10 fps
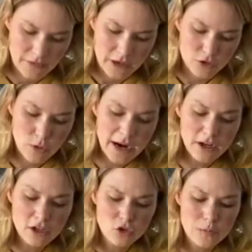Try
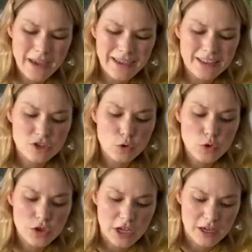not to make it
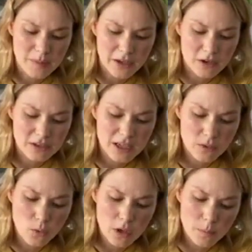too thin because it
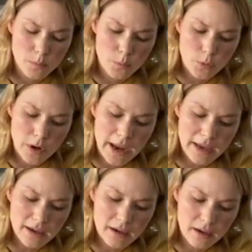will
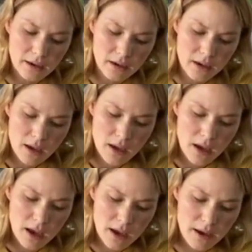break
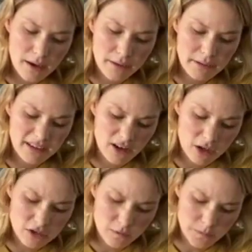in
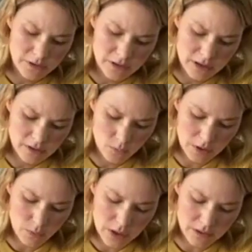lots of pieces. We
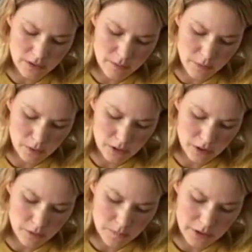want them a
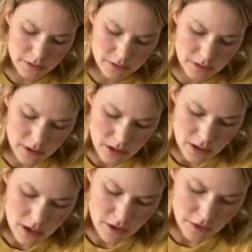little bit
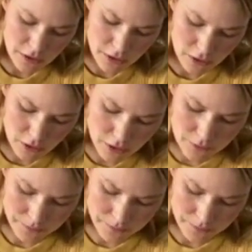thicker,